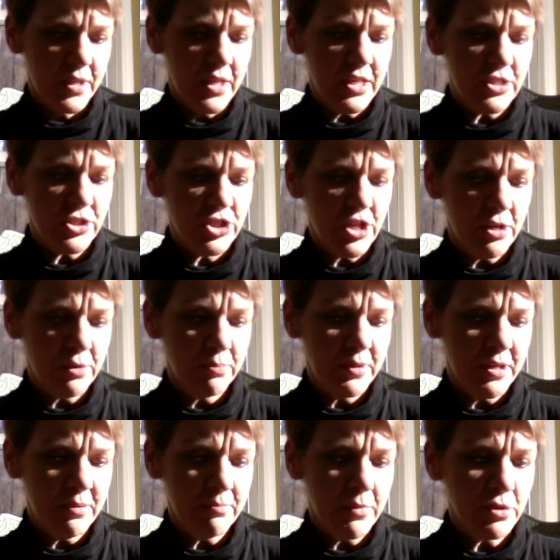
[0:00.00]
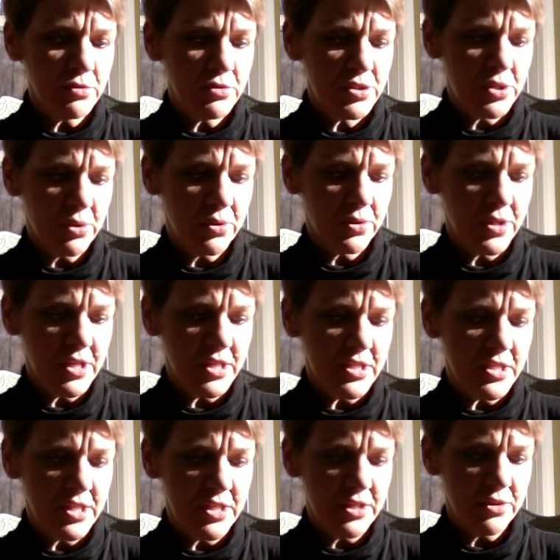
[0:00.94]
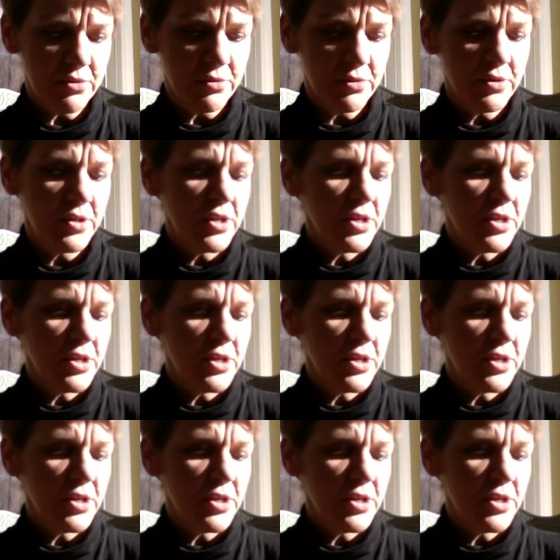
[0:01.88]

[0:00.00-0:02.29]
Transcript: It shall be most holy to you.